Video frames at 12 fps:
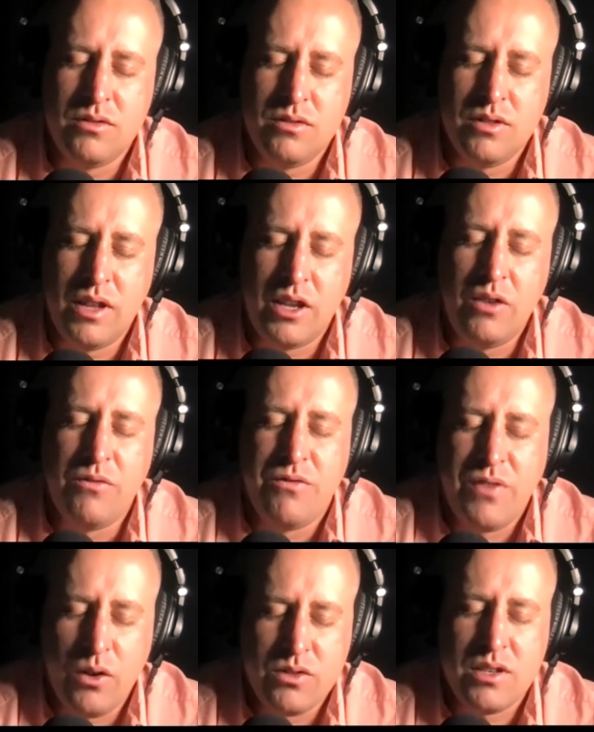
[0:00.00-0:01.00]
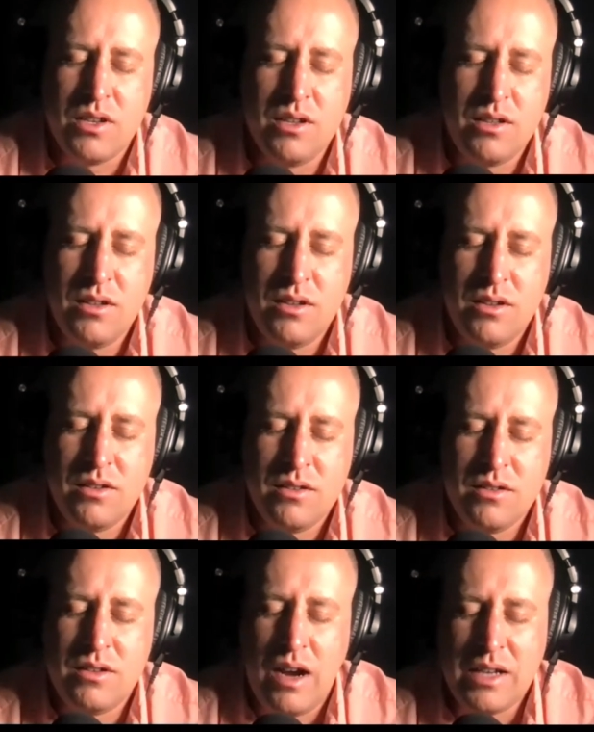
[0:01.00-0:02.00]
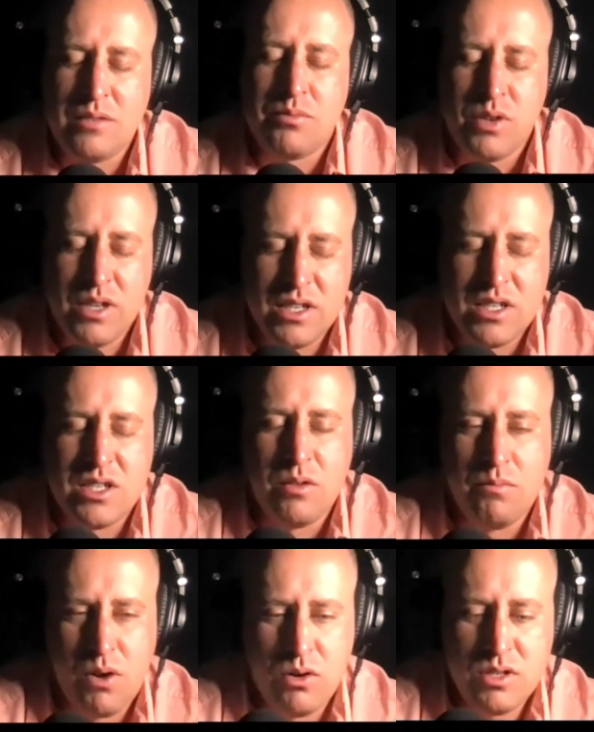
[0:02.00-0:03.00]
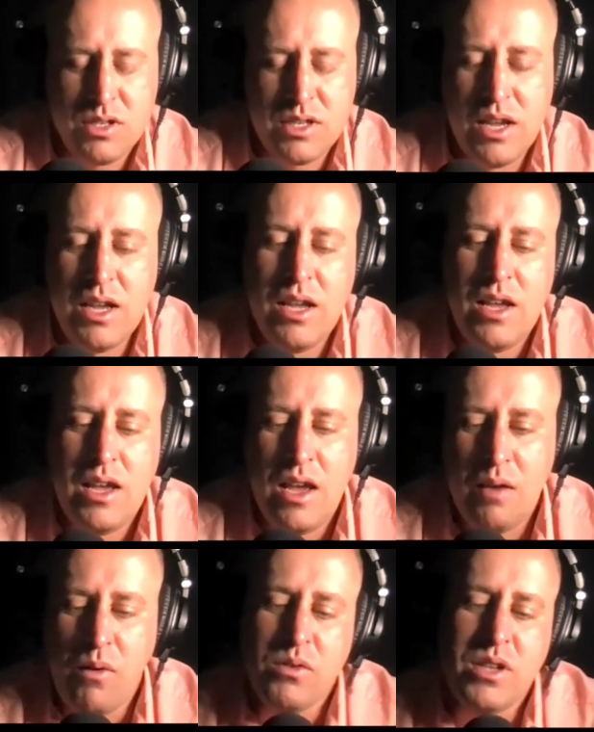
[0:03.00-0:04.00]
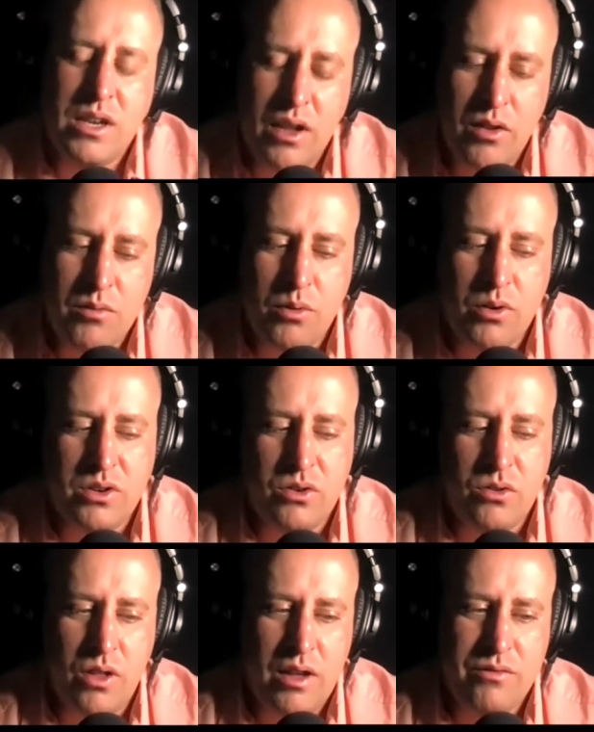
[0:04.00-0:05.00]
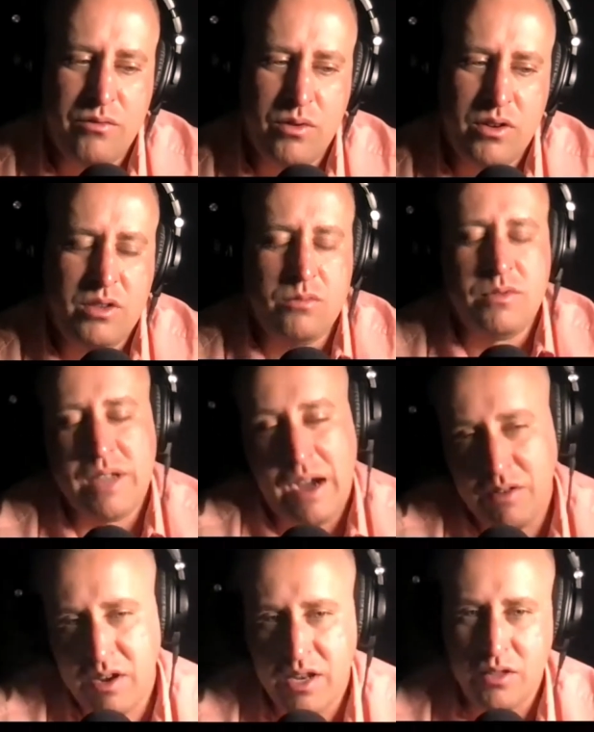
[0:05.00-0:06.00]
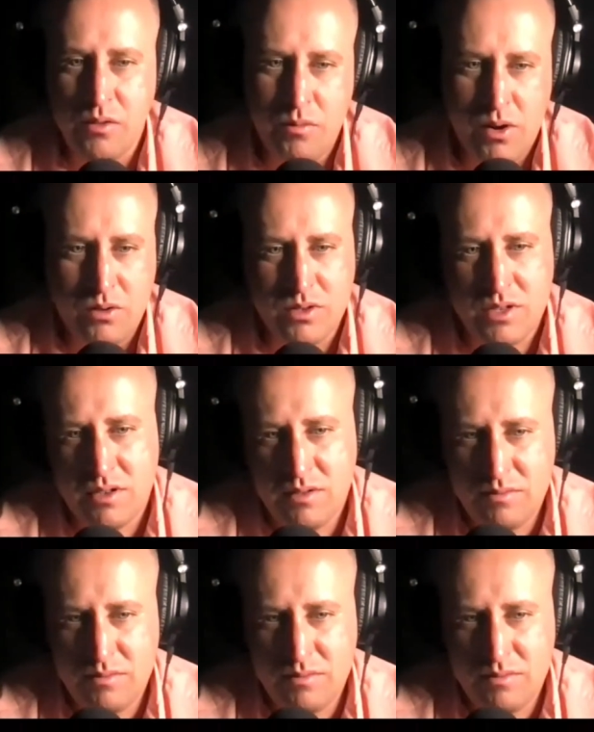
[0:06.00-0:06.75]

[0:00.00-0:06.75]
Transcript: like you felt God's presence the most? And what was another point in your life where you doubted it the most?